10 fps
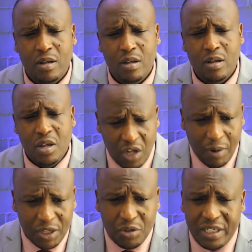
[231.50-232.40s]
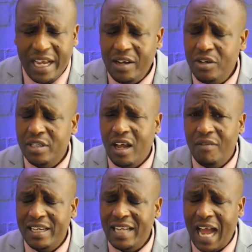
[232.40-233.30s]
So I want you to tell yourself
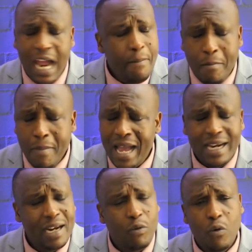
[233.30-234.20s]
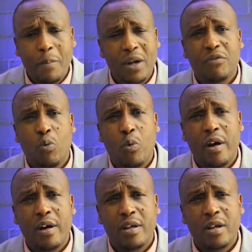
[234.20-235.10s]
that I am a man and a woman of the
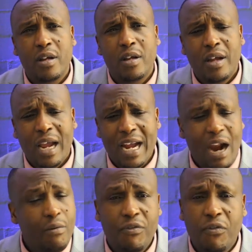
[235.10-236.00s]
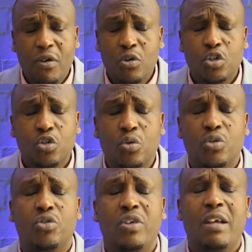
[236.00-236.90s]
Word, and I refuse to
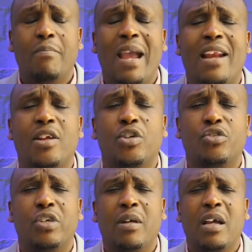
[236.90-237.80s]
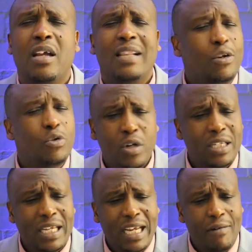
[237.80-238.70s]
dream any dream that will not
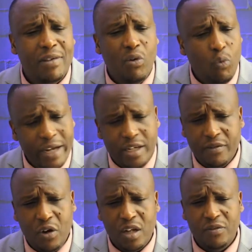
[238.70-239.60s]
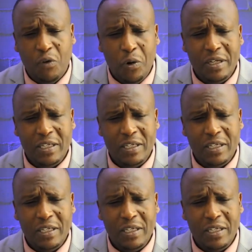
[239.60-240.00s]
carry the weight of God's voice.